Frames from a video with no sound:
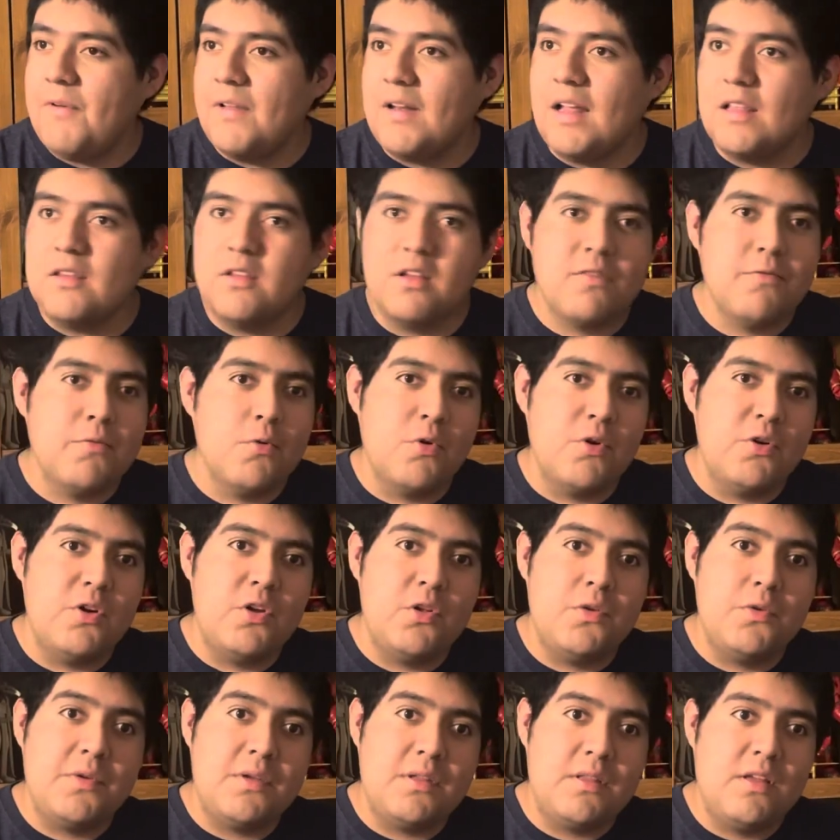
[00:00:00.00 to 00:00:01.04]
And I look forward to
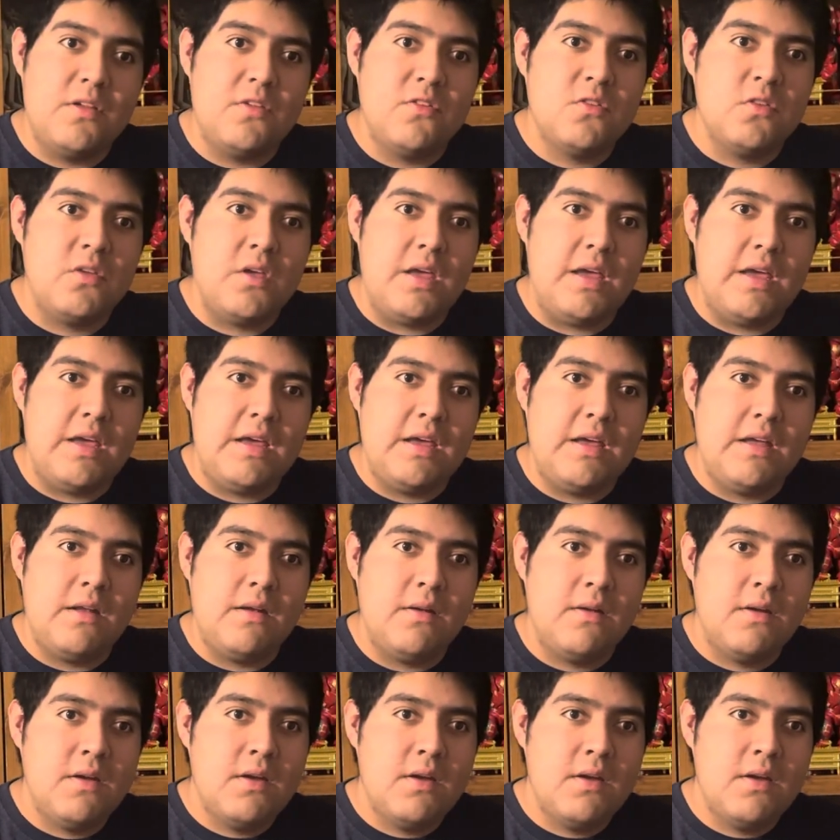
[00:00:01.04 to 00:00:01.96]
doing this. And